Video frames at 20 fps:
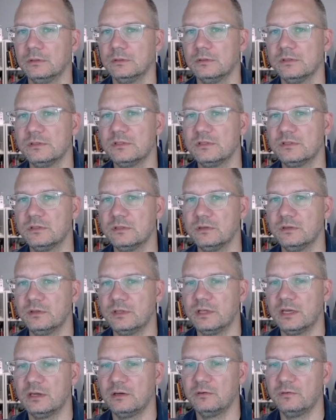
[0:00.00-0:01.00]
so
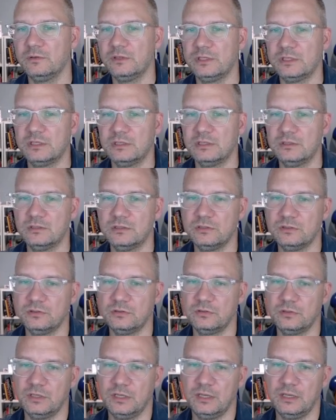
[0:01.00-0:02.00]
that we can
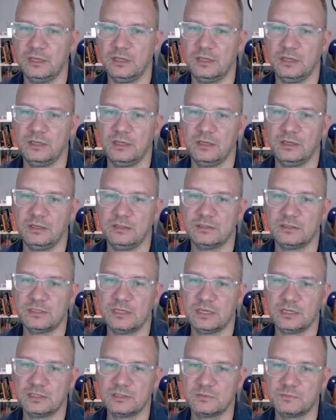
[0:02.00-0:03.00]
do a
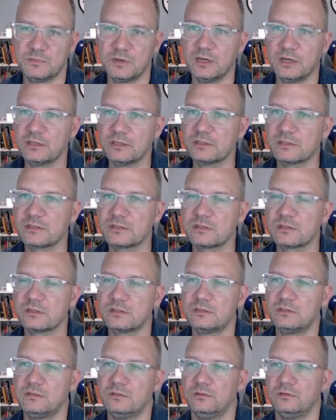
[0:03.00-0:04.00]
text box
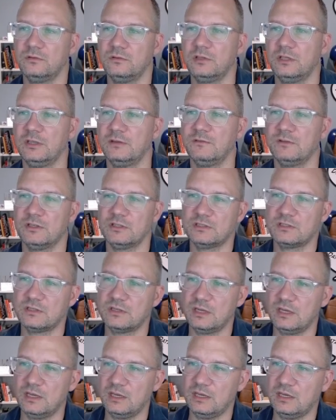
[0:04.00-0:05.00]
to give us
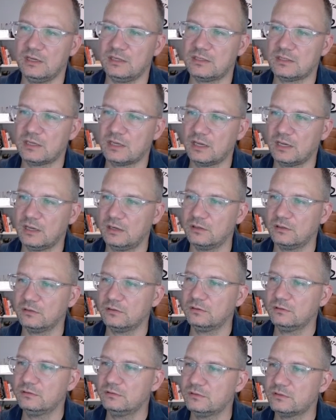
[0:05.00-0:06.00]
a
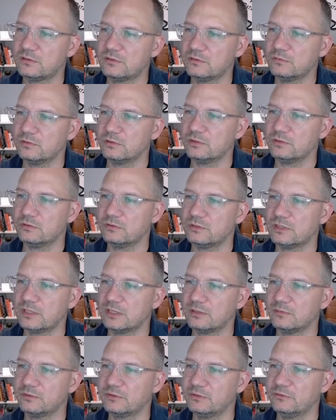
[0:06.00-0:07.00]
title. So we'll do
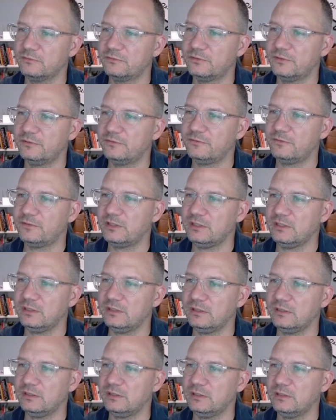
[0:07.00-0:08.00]
Tableau
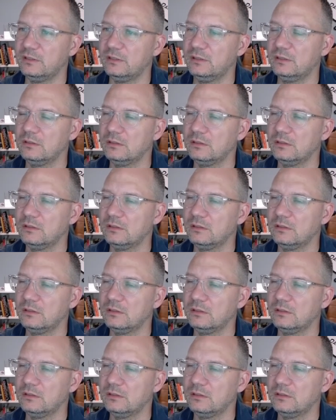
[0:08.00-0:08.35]
15